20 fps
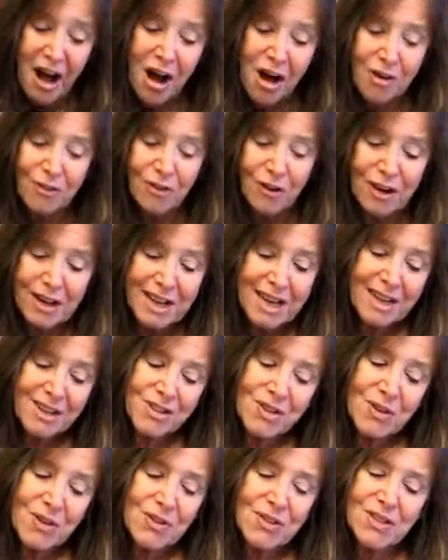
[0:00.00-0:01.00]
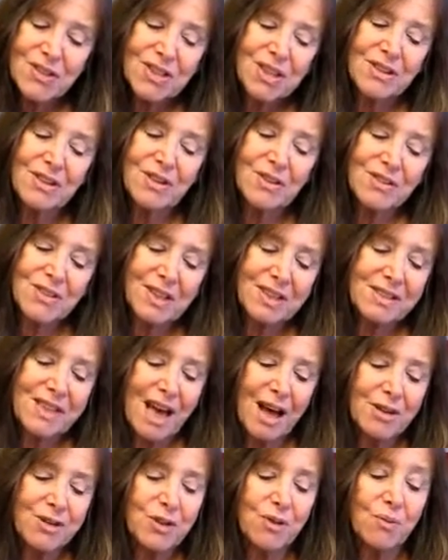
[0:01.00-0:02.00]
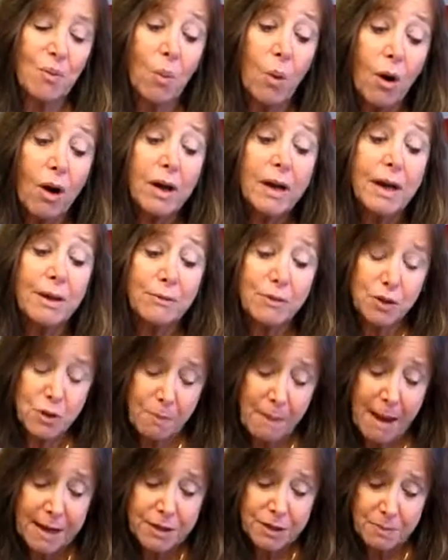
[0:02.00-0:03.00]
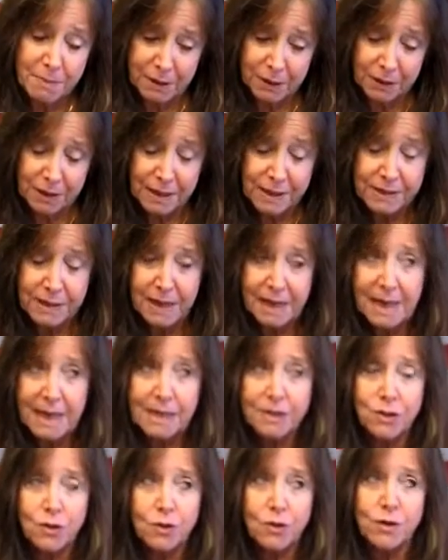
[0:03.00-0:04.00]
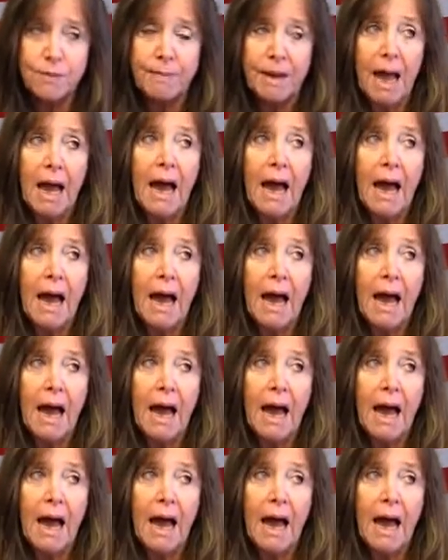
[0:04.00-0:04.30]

For Cancers, it's in their 6th house of work and responsibilities. And Cancers,